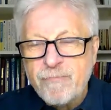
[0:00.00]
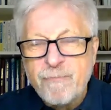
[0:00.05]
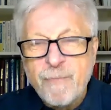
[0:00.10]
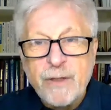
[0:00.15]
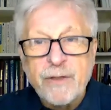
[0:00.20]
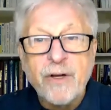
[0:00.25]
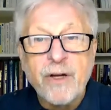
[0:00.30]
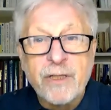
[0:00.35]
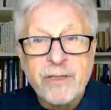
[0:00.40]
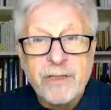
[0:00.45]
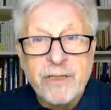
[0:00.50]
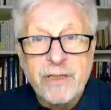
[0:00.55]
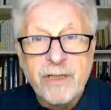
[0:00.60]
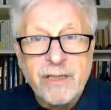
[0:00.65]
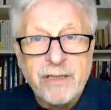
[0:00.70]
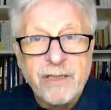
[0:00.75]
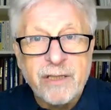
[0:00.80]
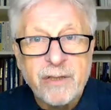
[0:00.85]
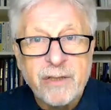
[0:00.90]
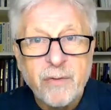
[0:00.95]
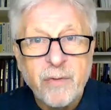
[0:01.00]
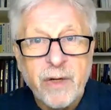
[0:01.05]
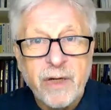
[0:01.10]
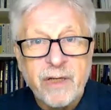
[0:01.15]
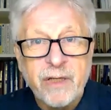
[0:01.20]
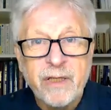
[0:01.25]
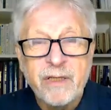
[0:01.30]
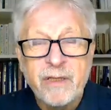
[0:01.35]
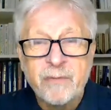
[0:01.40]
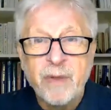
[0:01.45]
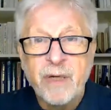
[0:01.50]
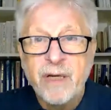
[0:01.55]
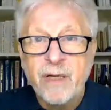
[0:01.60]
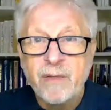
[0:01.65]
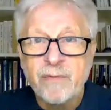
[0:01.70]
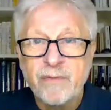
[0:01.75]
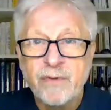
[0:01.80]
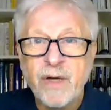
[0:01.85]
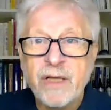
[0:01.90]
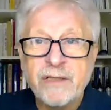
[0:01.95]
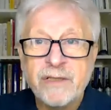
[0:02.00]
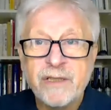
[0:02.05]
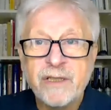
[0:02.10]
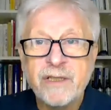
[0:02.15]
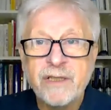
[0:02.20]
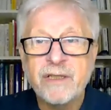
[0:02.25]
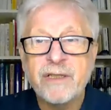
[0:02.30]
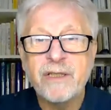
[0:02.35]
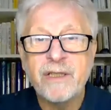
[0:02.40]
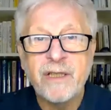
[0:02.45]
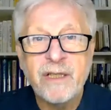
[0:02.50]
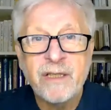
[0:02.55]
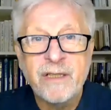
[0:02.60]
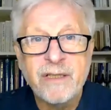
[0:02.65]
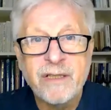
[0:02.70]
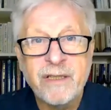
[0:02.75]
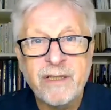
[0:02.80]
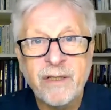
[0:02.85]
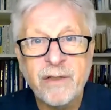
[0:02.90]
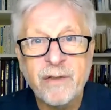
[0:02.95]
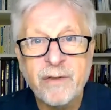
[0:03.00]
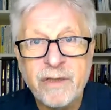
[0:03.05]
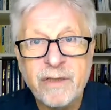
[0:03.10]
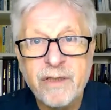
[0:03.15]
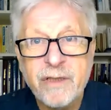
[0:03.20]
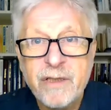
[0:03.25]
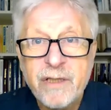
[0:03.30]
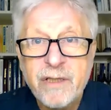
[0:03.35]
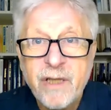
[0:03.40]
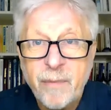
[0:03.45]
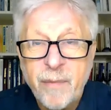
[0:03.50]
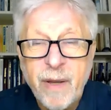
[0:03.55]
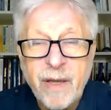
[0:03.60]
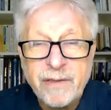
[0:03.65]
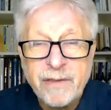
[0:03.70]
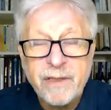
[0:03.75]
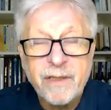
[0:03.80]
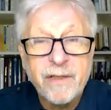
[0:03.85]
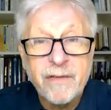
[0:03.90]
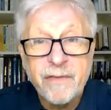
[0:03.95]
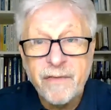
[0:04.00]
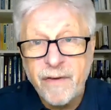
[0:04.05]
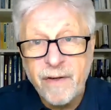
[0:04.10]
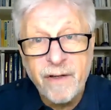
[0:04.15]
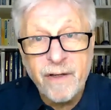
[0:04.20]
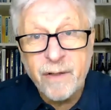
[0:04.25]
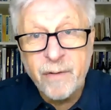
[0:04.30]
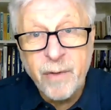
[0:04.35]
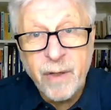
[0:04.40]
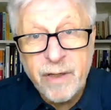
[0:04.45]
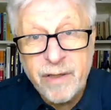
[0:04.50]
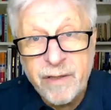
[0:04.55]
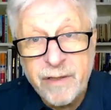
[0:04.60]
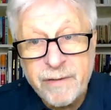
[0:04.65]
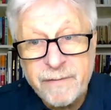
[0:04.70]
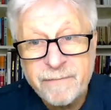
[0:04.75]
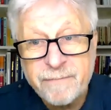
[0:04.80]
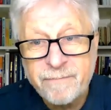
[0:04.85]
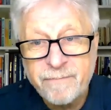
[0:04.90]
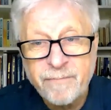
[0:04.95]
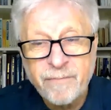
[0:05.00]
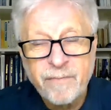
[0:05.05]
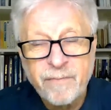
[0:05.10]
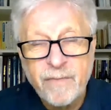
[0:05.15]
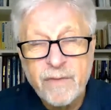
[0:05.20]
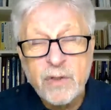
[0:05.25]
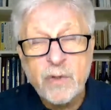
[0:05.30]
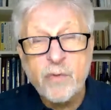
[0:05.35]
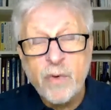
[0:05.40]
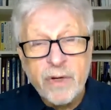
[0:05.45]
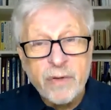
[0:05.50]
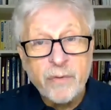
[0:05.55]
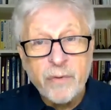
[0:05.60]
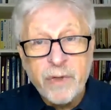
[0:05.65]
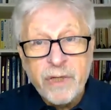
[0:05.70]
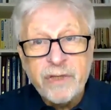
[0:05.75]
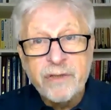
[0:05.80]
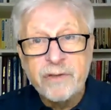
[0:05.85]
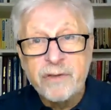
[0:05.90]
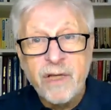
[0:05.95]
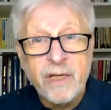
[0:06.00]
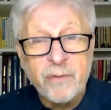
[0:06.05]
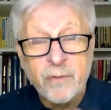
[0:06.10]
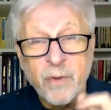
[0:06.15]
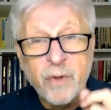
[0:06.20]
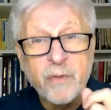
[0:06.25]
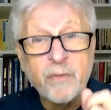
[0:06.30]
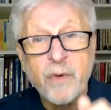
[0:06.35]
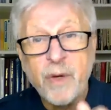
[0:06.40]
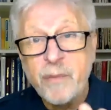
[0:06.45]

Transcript: it oxidizes quickly, it becomes rancid, and it loses its capacity fairly quickly. So when we do that, when we